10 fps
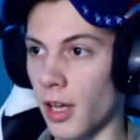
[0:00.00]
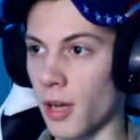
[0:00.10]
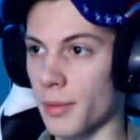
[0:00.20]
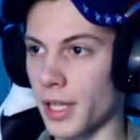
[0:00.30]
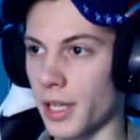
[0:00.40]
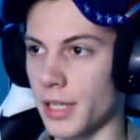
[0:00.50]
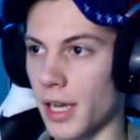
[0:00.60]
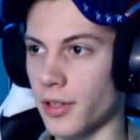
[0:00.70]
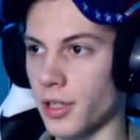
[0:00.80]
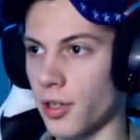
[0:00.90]
Then
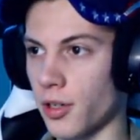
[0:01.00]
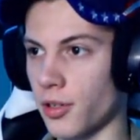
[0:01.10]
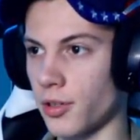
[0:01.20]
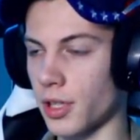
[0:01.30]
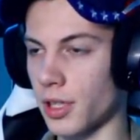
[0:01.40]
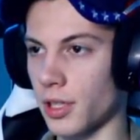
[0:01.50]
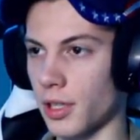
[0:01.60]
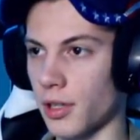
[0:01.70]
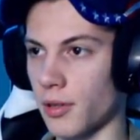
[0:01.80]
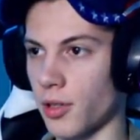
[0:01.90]
down here you can,
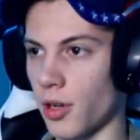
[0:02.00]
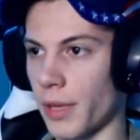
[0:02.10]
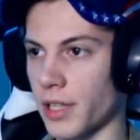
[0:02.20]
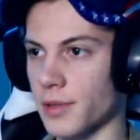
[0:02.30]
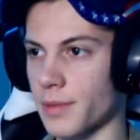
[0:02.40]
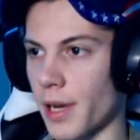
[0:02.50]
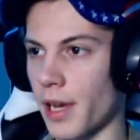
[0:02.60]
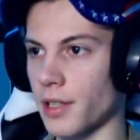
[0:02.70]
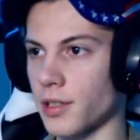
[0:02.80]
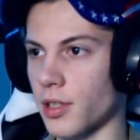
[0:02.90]
you know, make some
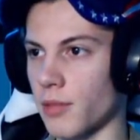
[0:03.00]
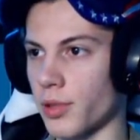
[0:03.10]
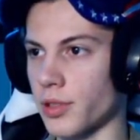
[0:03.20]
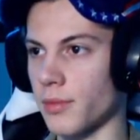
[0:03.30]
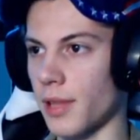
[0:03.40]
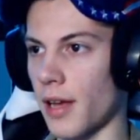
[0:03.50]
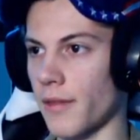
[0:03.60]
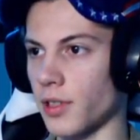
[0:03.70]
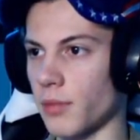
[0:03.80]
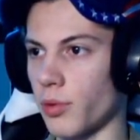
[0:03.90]
spikes. You can put some lava.
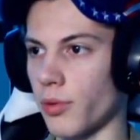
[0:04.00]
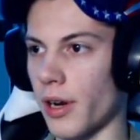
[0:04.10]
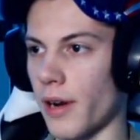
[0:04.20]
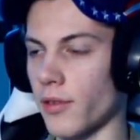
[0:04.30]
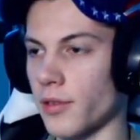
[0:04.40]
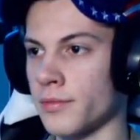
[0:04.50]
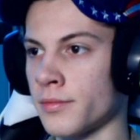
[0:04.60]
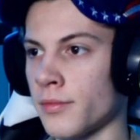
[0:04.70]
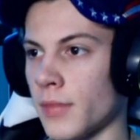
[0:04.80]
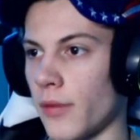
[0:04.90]
You can put whatever.
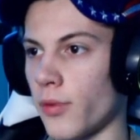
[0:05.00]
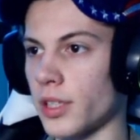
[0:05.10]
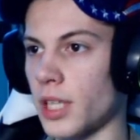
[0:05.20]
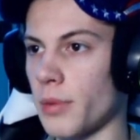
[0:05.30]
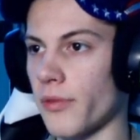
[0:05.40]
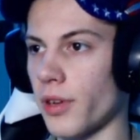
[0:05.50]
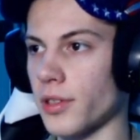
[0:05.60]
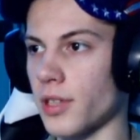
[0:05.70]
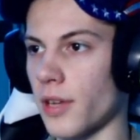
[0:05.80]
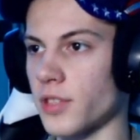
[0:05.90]
If you want to keep your friend's
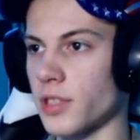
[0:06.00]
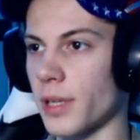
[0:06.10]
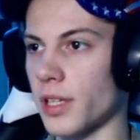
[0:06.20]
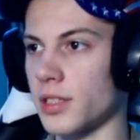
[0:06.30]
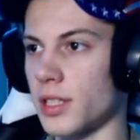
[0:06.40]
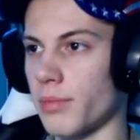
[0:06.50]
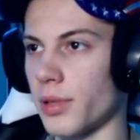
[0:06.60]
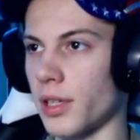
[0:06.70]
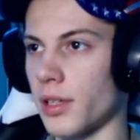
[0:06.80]
stuff, just make a deep pit,